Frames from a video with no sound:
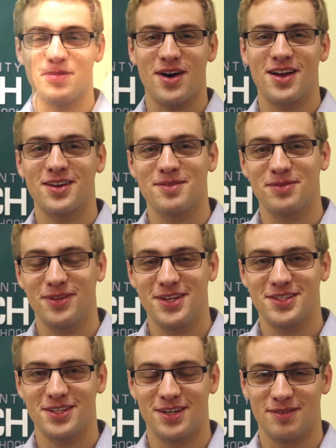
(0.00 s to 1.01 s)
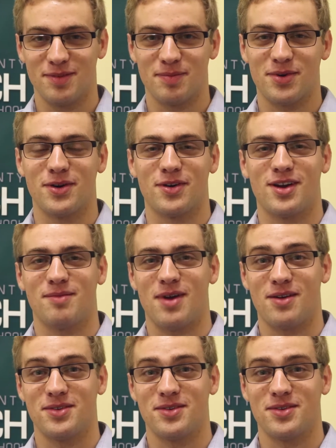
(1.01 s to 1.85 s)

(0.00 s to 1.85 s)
Upon completion of the program,